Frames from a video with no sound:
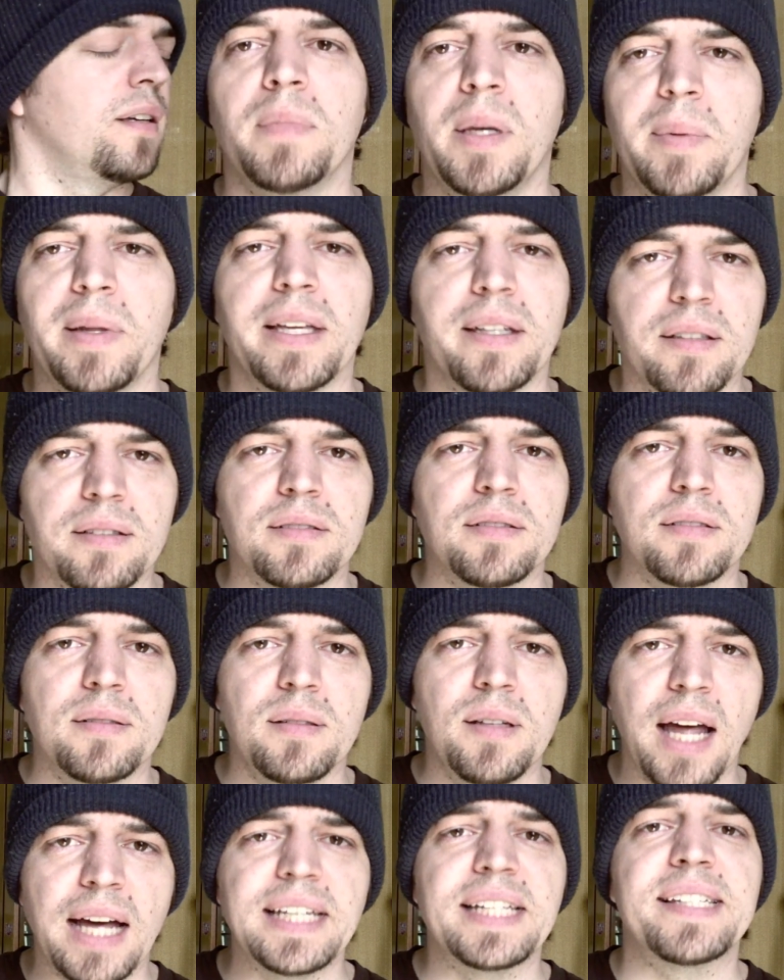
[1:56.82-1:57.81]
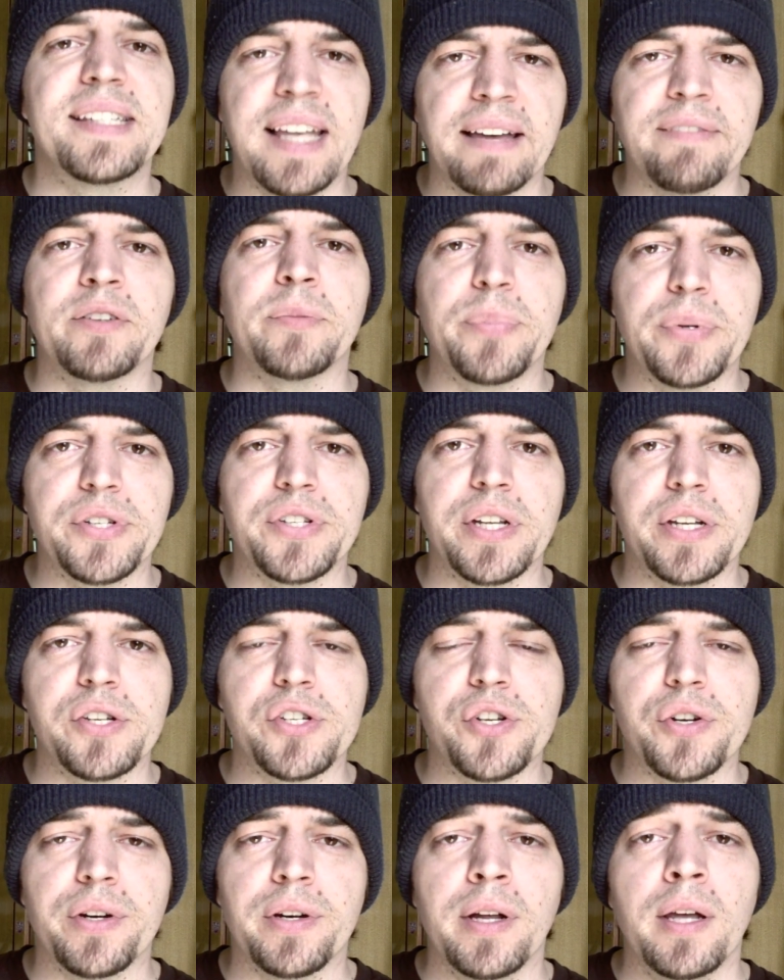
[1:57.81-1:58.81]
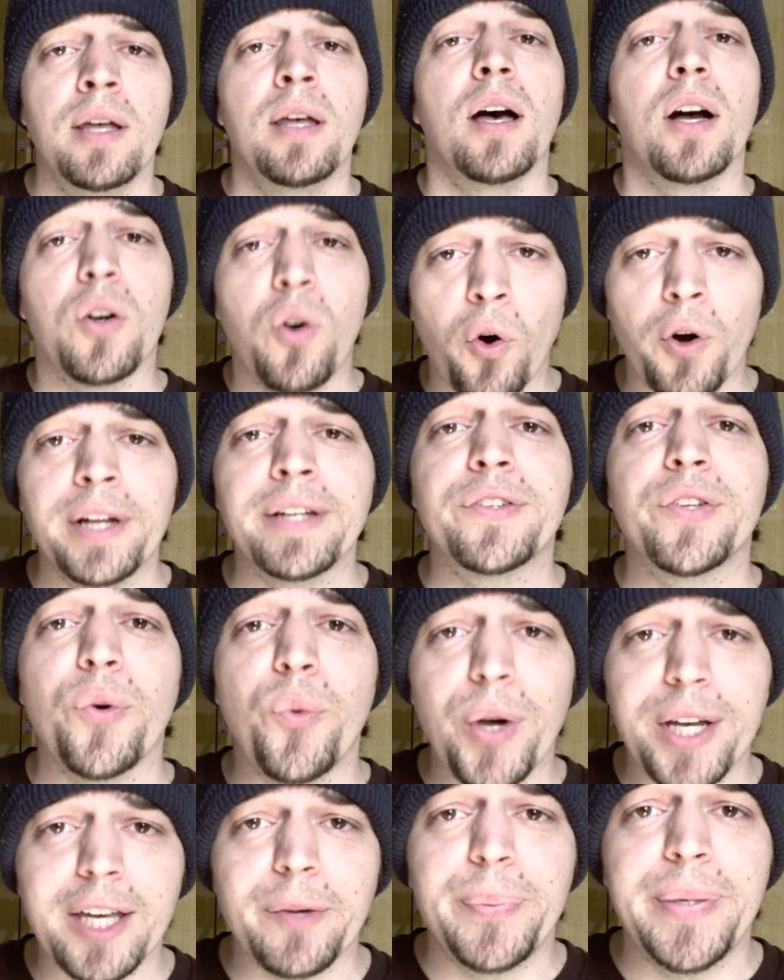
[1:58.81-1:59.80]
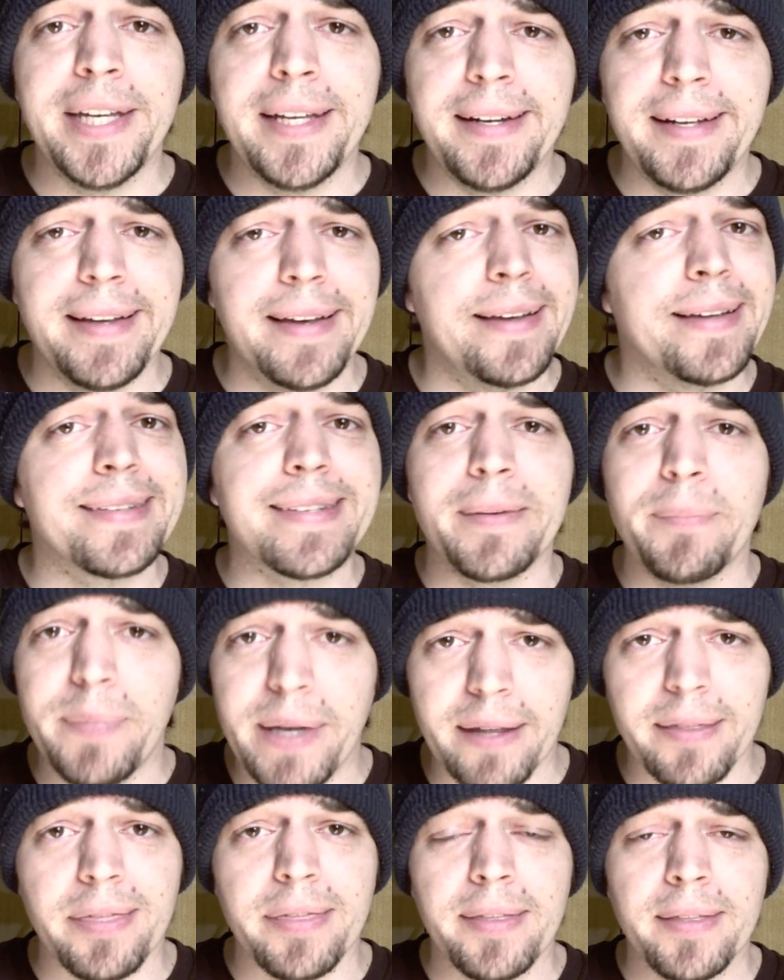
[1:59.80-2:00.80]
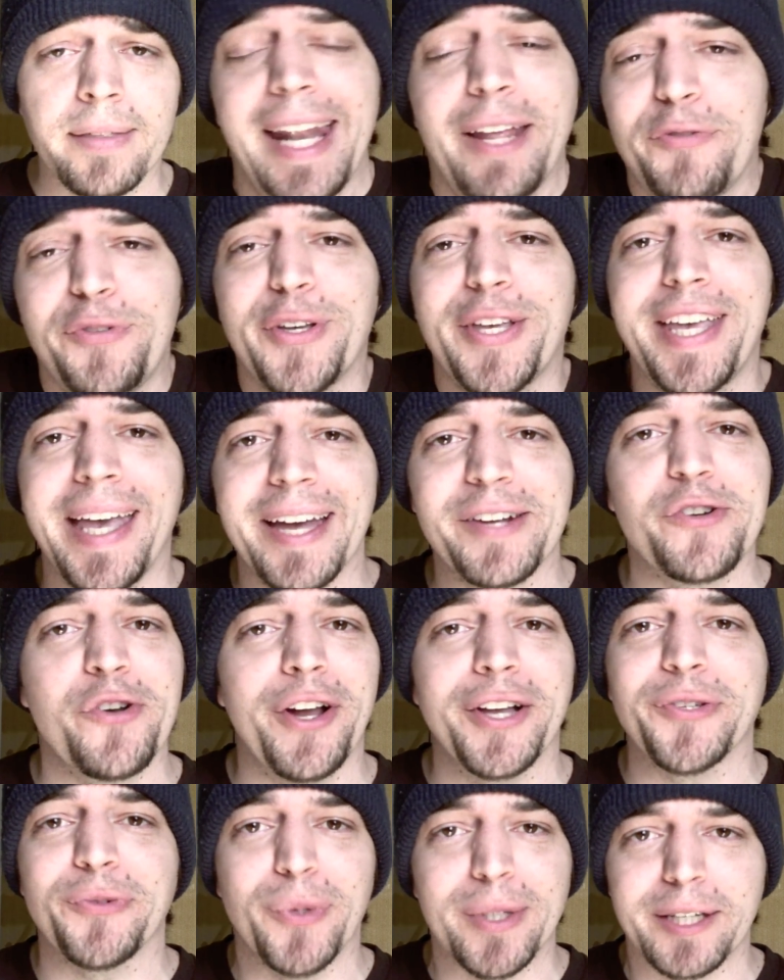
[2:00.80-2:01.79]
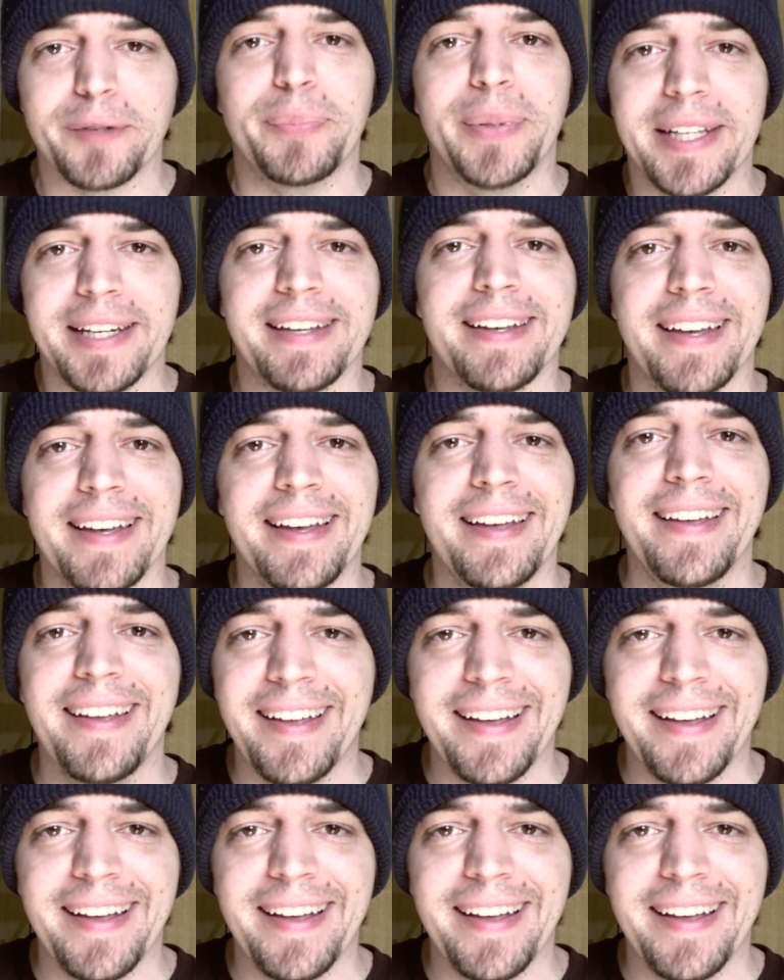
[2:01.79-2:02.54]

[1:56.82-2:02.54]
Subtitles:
Maybe like 97% sure. According to Wikipedia, it's a myth. And if you can't trust Wikipedia,